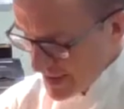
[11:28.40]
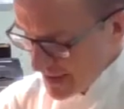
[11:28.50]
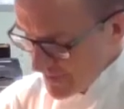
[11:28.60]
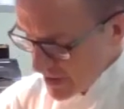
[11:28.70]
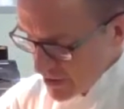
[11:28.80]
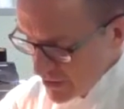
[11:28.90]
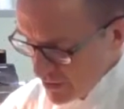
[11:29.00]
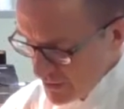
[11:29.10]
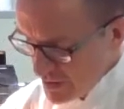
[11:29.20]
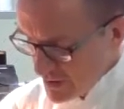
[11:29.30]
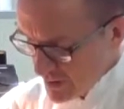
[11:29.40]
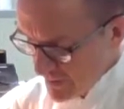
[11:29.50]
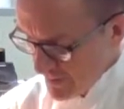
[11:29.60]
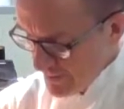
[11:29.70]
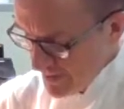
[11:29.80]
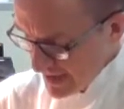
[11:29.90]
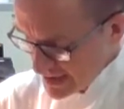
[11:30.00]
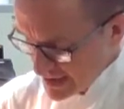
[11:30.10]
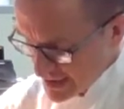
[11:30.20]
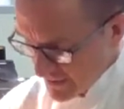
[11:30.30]
going to give that a good
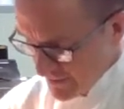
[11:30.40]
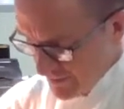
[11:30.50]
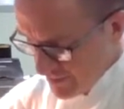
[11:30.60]
mix.